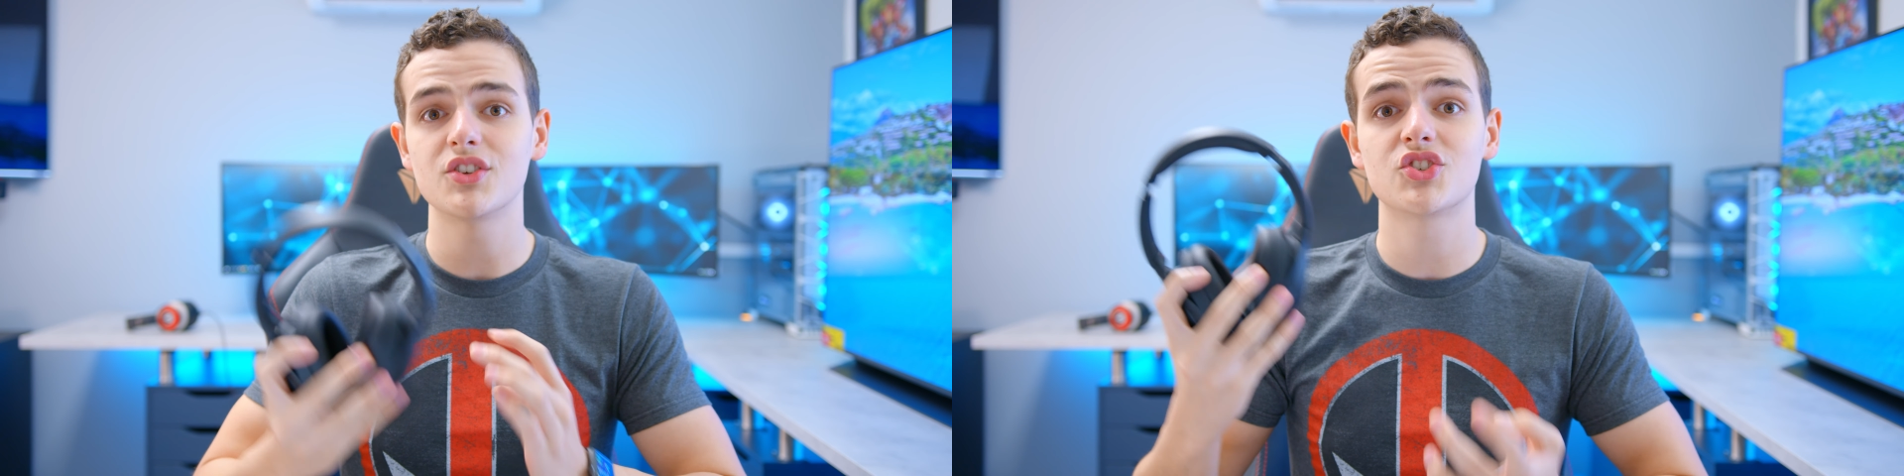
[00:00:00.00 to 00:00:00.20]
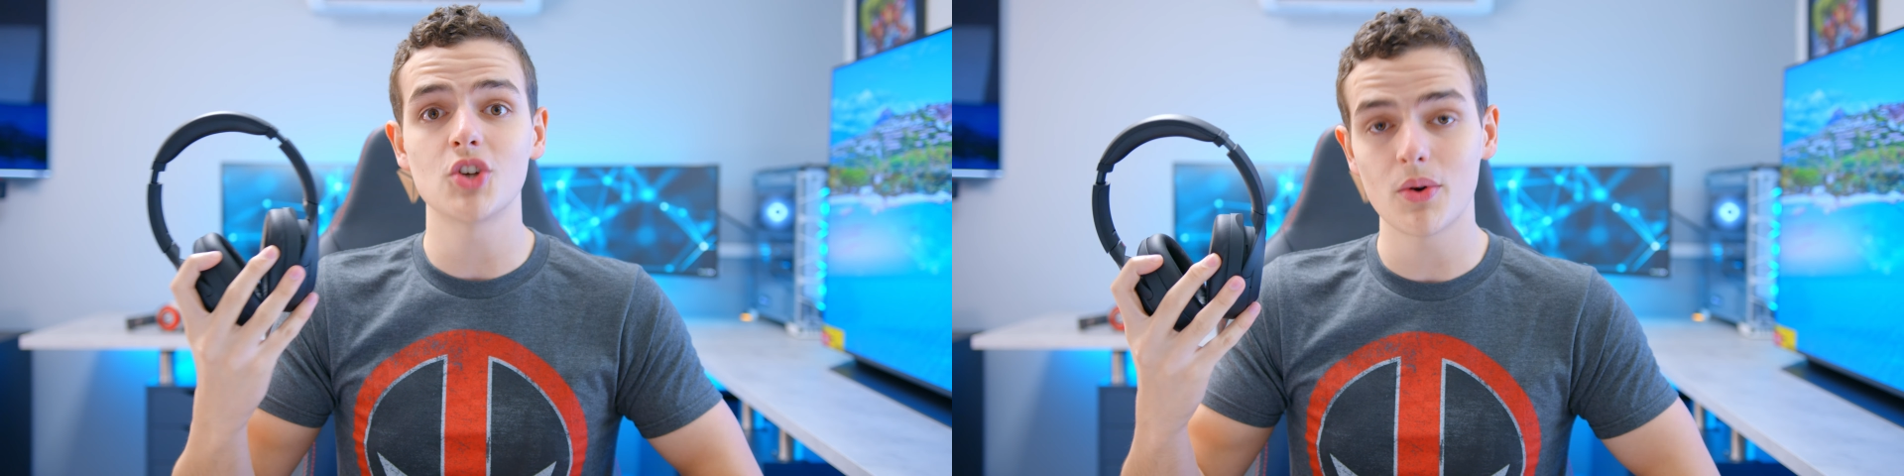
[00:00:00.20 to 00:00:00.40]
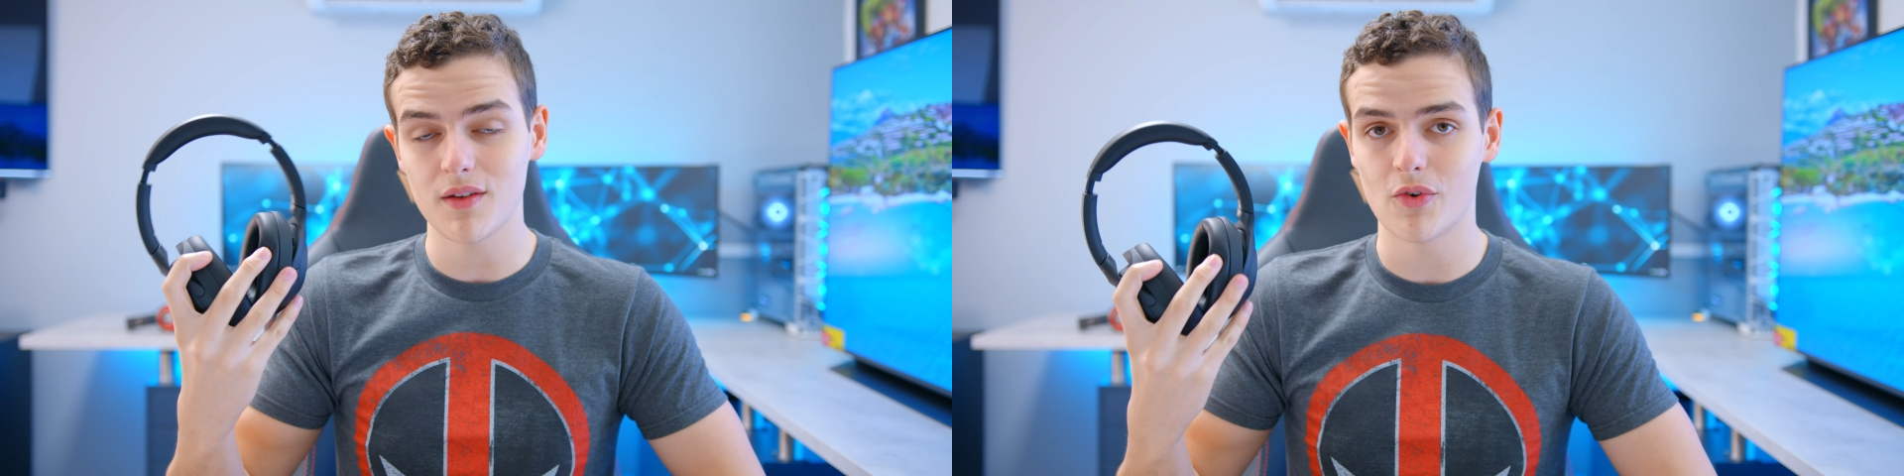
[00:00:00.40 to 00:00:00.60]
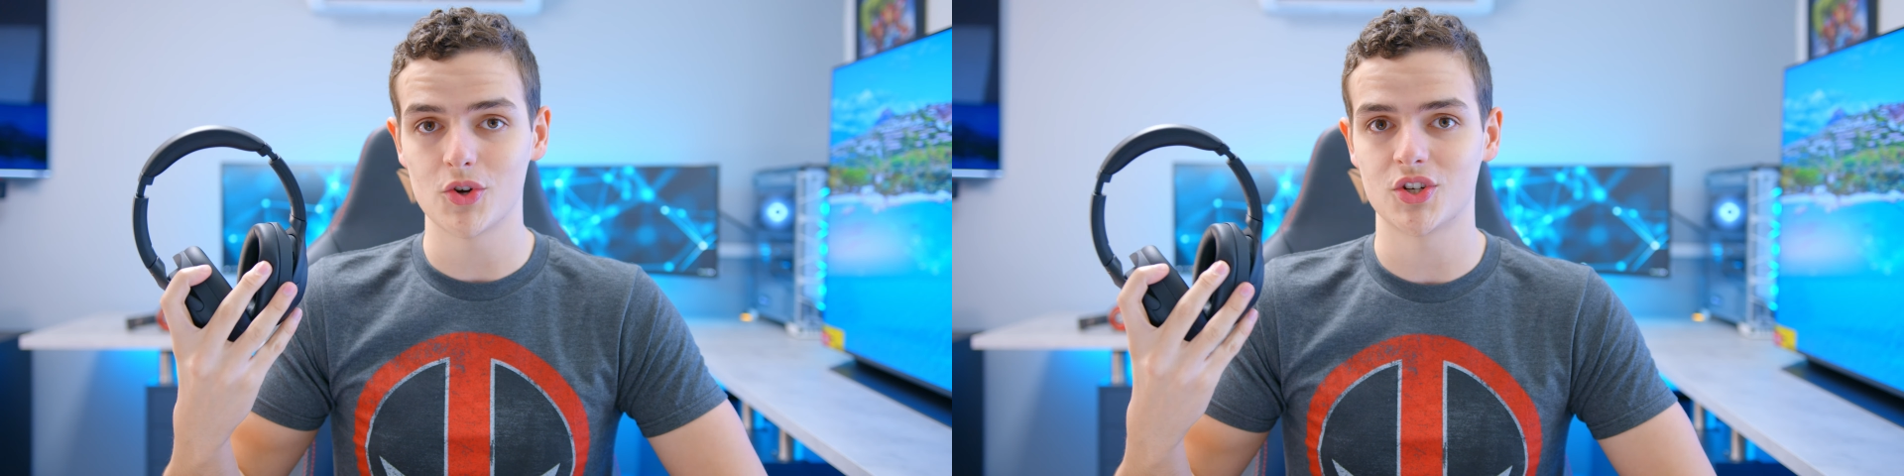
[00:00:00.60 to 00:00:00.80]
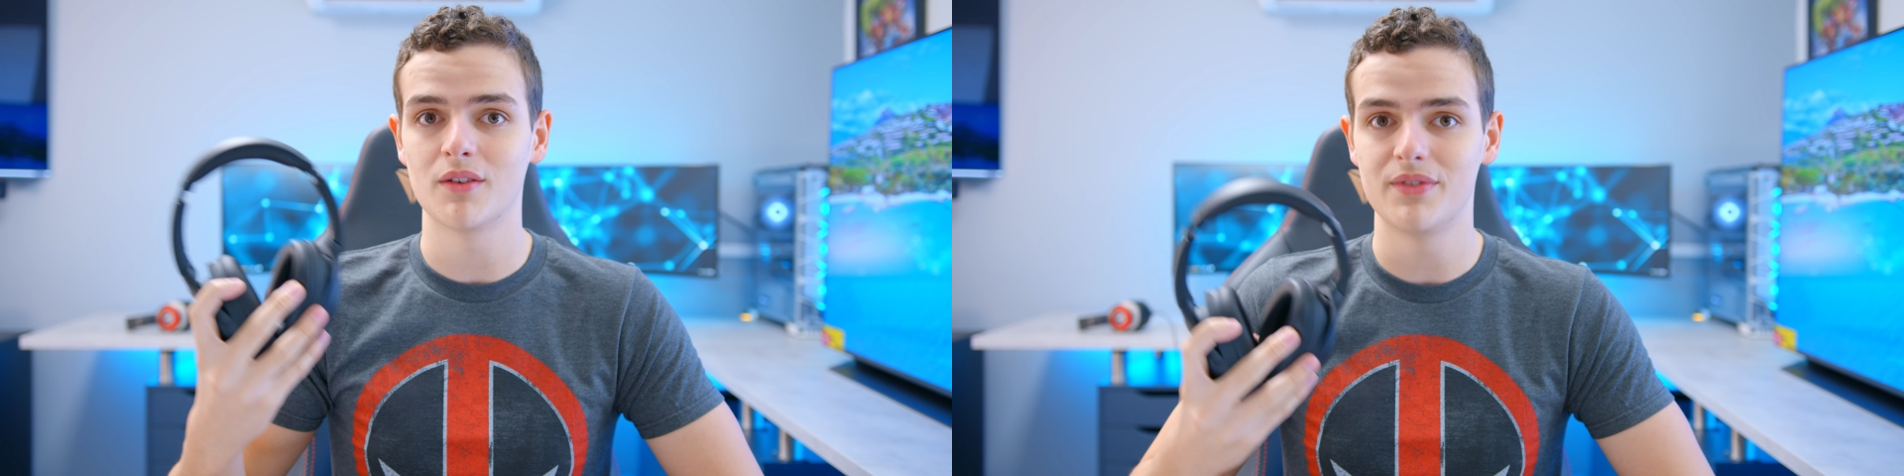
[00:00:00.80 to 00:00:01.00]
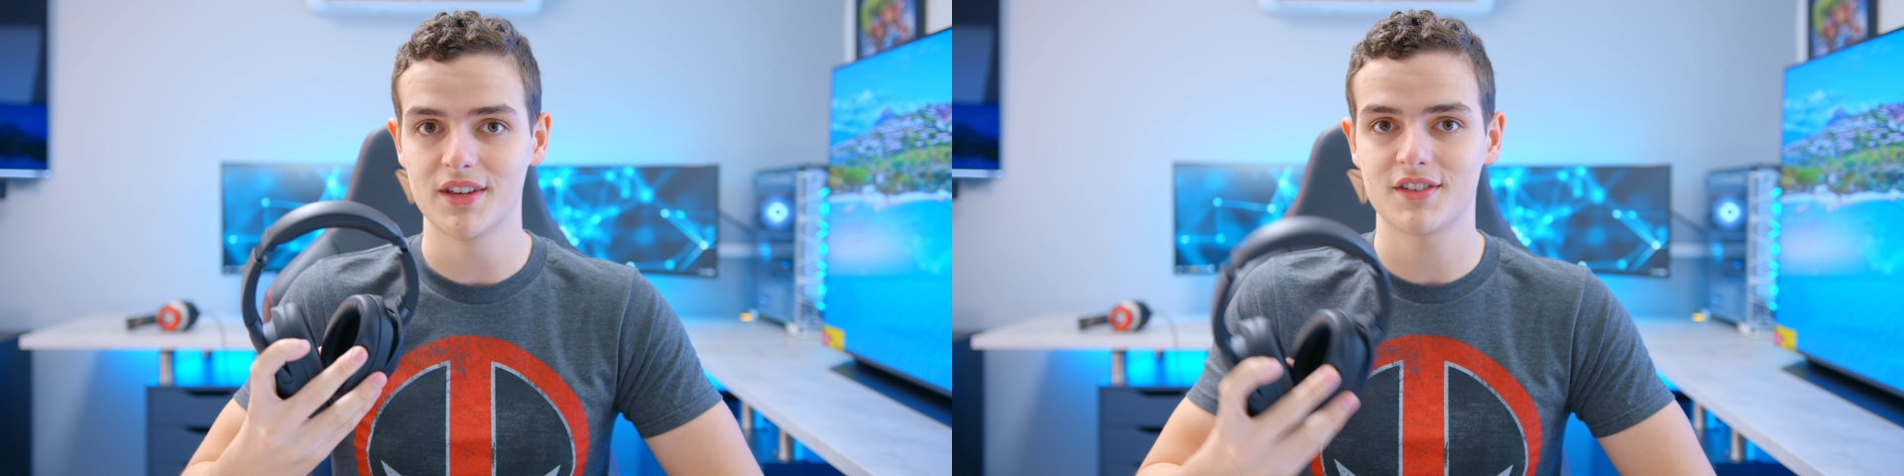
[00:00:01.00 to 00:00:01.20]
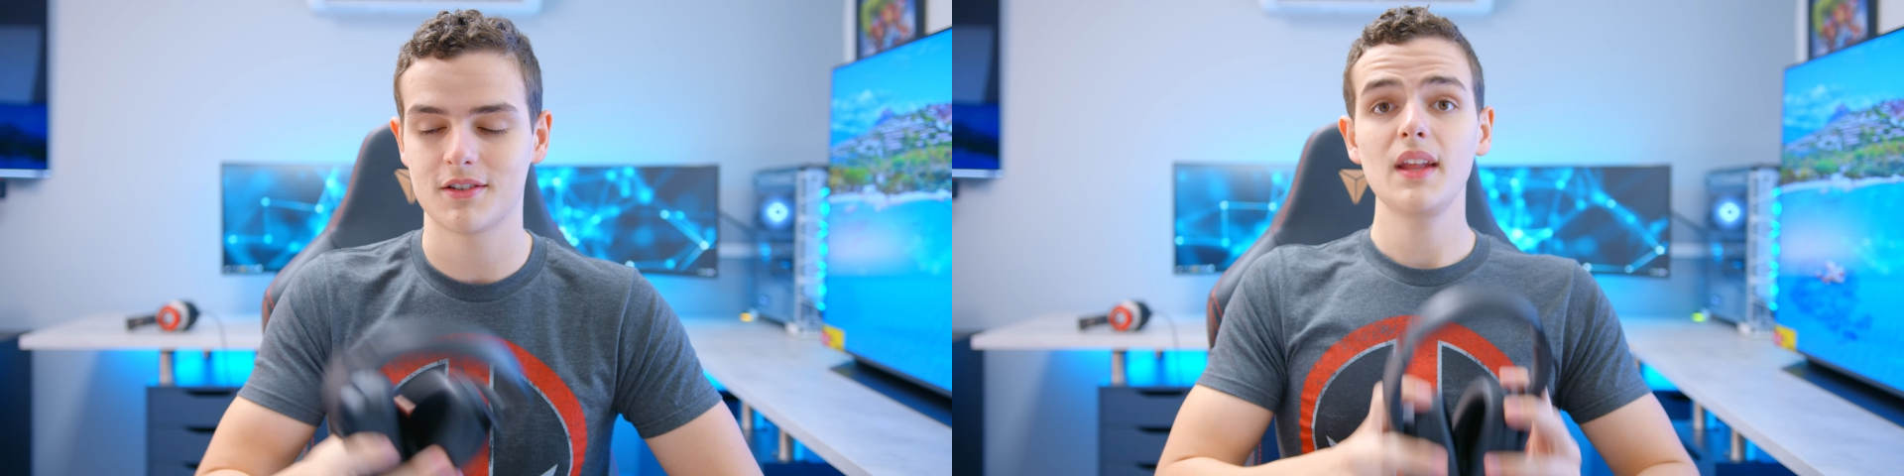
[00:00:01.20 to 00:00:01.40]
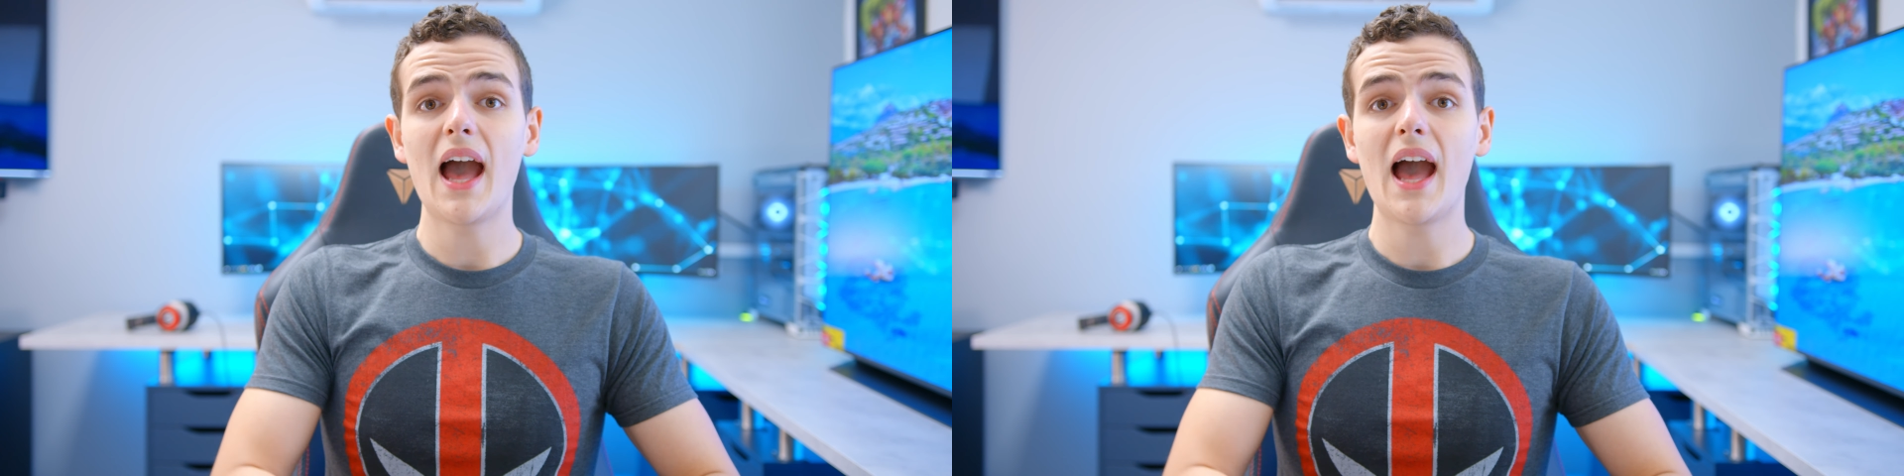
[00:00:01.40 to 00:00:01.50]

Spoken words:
Sony version of this.